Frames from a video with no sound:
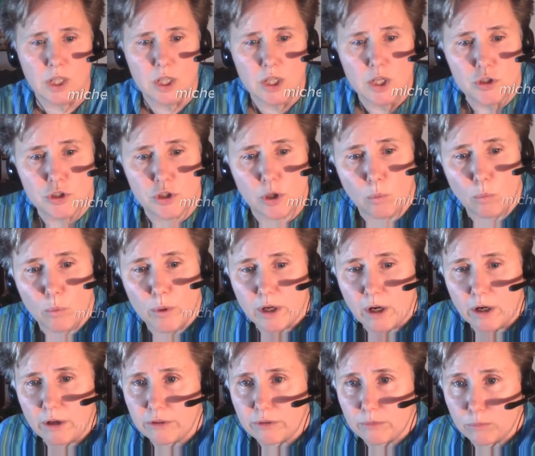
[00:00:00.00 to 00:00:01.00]
So when
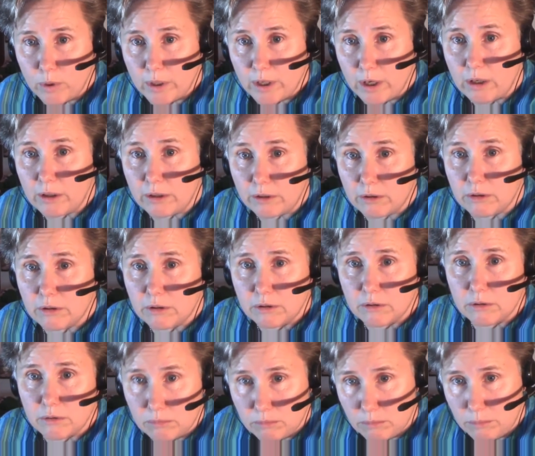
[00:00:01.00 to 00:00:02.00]
our
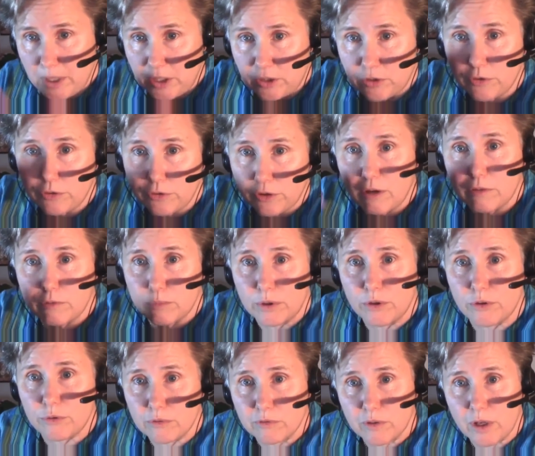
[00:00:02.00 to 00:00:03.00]
mental software
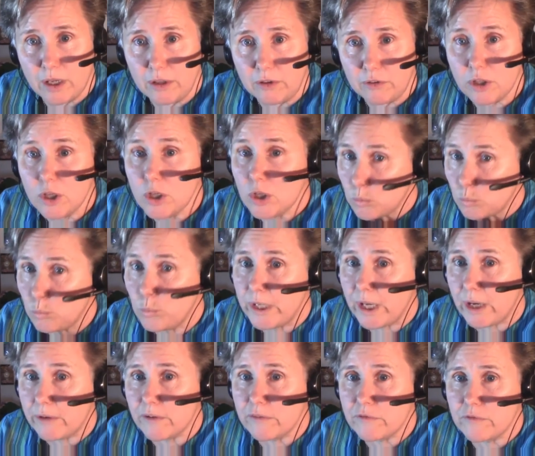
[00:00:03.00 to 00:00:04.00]
is revised, we
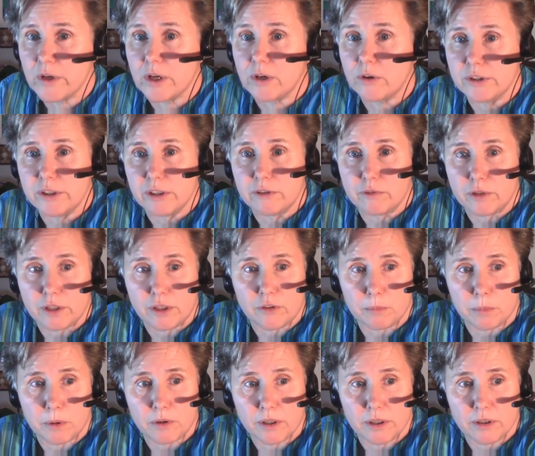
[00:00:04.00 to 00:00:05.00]
have a very different
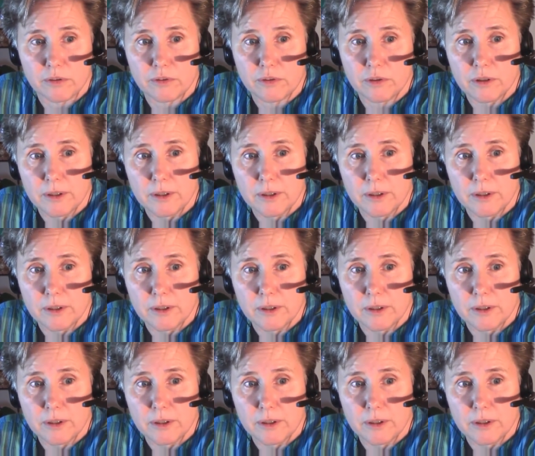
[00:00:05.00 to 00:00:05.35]
experience.